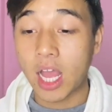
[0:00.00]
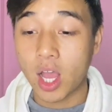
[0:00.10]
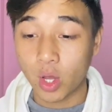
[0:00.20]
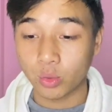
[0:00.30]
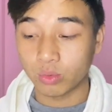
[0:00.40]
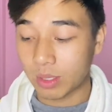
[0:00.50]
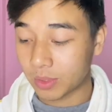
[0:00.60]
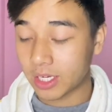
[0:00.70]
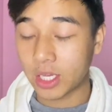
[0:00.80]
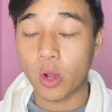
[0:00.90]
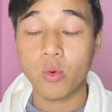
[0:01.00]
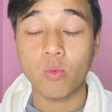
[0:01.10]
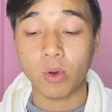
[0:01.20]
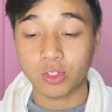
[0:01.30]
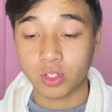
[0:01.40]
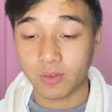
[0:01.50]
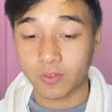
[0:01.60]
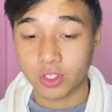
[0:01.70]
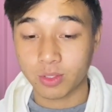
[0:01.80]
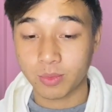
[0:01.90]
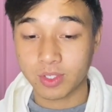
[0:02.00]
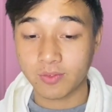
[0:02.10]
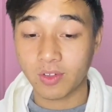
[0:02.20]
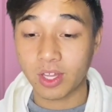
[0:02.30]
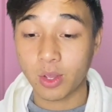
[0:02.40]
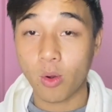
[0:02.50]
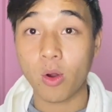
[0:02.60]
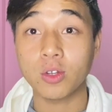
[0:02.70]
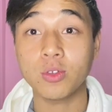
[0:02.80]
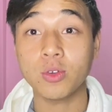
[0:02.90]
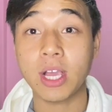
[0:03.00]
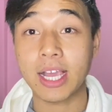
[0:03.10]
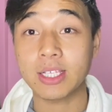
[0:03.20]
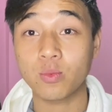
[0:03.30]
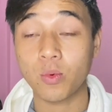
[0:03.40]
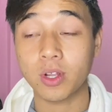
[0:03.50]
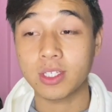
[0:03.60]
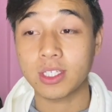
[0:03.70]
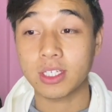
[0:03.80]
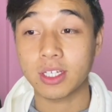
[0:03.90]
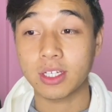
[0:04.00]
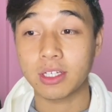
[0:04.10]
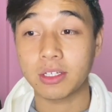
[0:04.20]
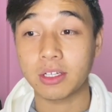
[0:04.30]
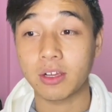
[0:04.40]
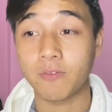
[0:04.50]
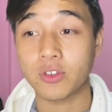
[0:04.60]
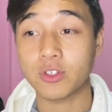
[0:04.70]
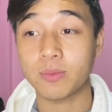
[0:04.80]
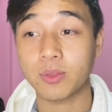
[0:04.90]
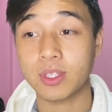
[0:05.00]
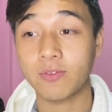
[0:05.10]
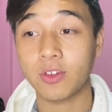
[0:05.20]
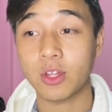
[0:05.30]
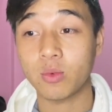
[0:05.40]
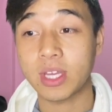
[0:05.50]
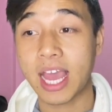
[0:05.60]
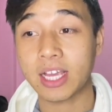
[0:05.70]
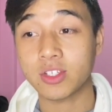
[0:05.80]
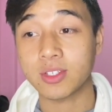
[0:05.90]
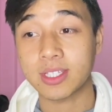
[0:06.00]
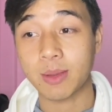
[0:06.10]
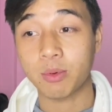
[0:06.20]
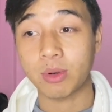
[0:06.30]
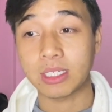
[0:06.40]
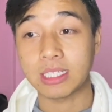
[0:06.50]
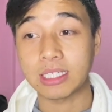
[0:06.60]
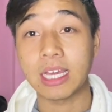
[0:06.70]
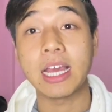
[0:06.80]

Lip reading: I'm gonna go watch the official music video. Or do you guys want official music video reaction separately?